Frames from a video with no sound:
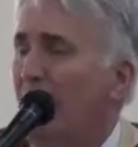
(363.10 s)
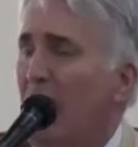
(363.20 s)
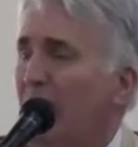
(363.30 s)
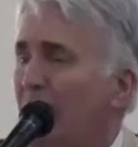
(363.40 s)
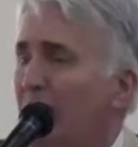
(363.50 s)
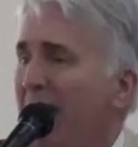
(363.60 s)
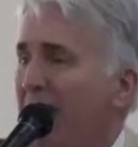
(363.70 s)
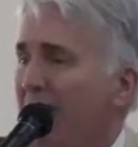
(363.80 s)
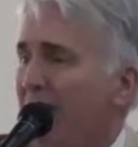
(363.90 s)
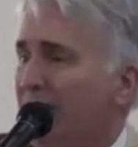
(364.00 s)
God who
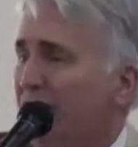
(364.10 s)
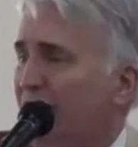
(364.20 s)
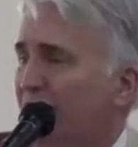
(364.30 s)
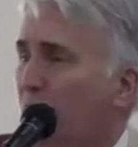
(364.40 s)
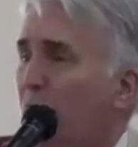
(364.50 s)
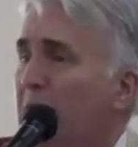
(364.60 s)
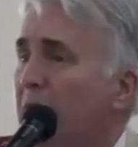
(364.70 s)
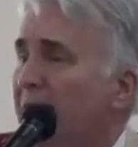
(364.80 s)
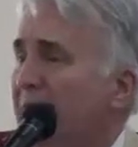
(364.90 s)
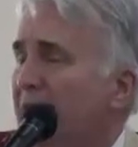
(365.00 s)
manifests his
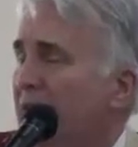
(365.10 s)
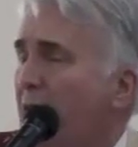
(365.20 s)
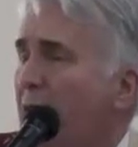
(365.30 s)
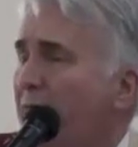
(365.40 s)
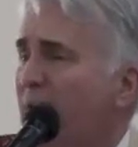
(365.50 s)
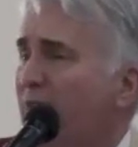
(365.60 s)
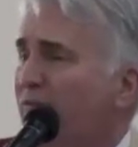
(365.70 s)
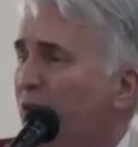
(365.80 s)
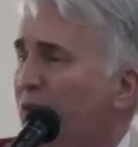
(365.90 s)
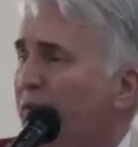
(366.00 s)
will in love and in
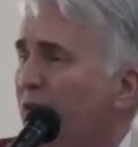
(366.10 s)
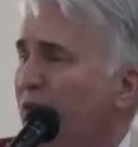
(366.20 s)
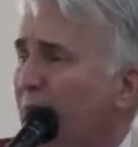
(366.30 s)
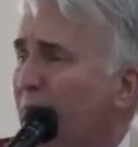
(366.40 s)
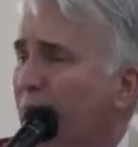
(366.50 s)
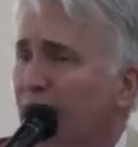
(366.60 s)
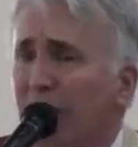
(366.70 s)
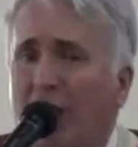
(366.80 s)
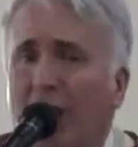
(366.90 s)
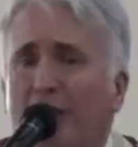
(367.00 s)
forgiveness and
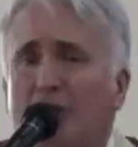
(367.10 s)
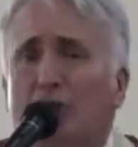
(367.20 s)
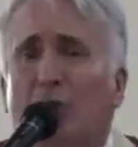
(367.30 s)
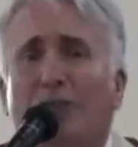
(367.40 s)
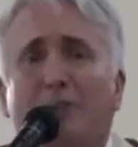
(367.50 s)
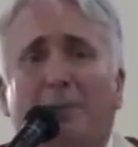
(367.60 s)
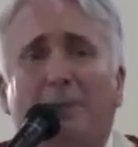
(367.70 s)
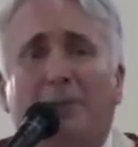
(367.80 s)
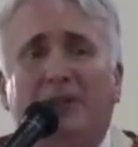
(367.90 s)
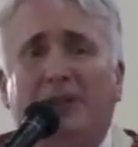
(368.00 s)
mercy, that joins
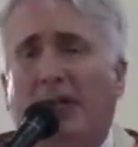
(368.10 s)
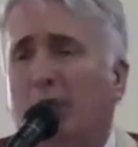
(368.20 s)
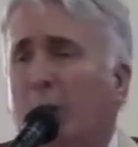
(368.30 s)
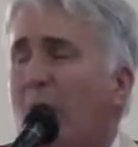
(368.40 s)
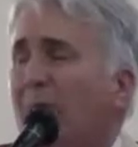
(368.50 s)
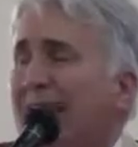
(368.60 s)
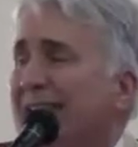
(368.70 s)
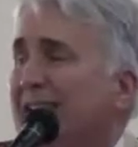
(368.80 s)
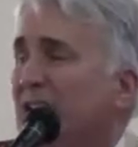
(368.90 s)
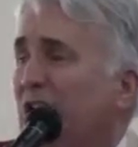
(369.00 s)
people together, where
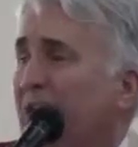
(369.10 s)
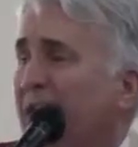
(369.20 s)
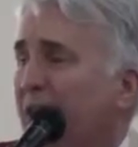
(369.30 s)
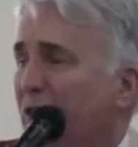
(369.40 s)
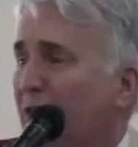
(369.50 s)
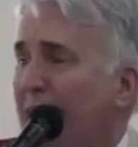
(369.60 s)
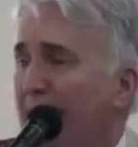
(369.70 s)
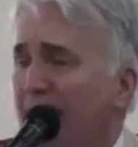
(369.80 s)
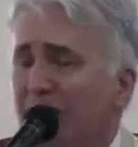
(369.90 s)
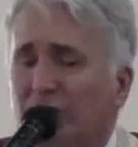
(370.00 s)
reconciliation
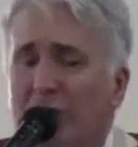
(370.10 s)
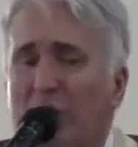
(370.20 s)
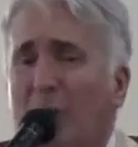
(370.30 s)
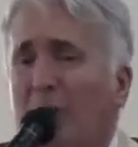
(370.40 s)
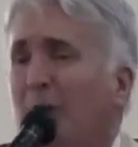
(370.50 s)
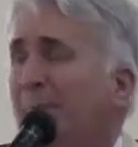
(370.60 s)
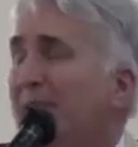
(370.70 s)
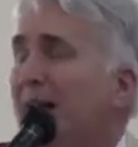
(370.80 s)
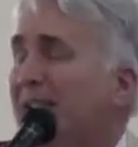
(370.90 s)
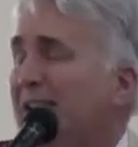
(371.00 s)
happens, where the
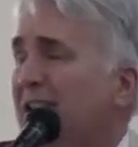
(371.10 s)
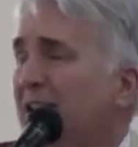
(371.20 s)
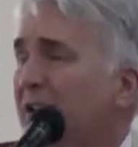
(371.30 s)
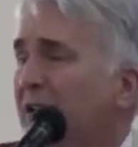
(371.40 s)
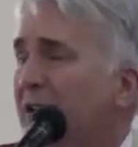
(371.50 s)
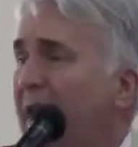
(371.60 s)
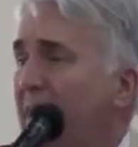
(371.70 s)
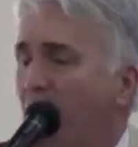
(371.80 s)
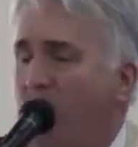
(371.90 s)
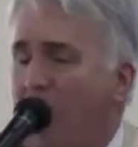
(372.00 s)
blind see and the
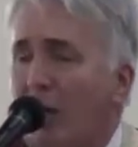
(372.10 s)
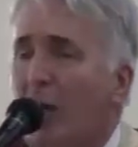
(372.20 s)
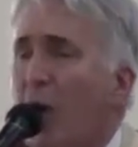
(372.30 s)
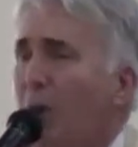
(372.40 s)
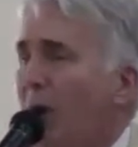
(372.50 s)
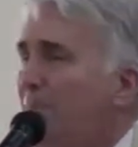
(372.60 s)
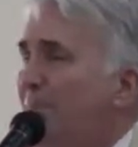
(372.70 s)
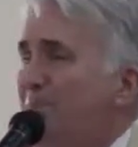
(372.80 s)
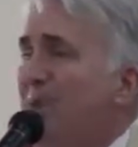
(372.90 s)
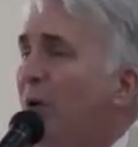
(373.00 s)
lame walk, where
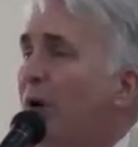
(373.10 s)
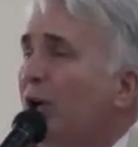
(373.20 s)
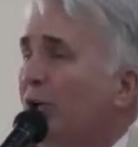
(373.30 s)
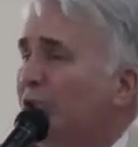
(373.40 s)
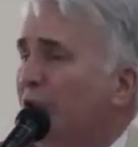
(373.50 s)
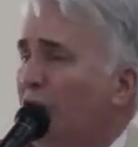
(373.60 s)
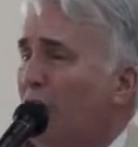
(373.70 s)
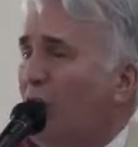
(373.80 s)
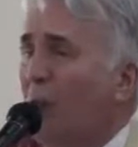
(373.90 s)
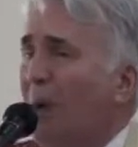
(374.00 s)
miracles
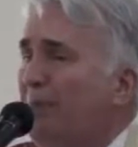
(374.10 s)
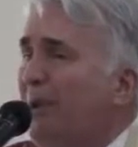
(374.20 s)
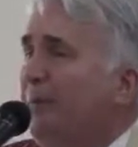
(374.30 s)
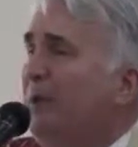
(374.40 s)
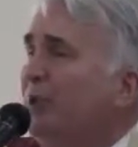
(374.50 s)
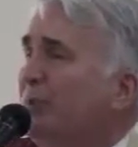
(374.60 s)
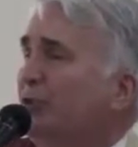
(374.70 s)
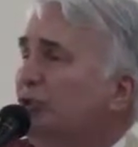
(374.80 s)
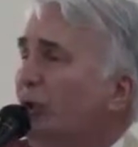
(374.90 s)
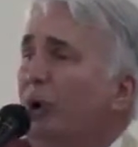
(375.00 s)
occur, where people are
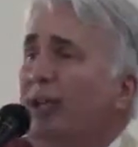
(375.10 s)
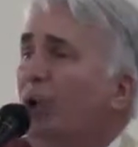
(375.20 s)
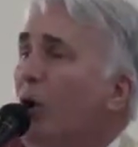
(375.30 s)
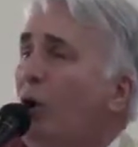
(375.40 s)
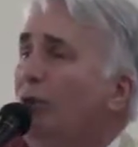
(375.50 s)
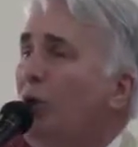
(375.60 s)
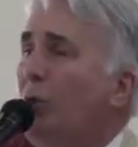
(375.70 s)
restored in whole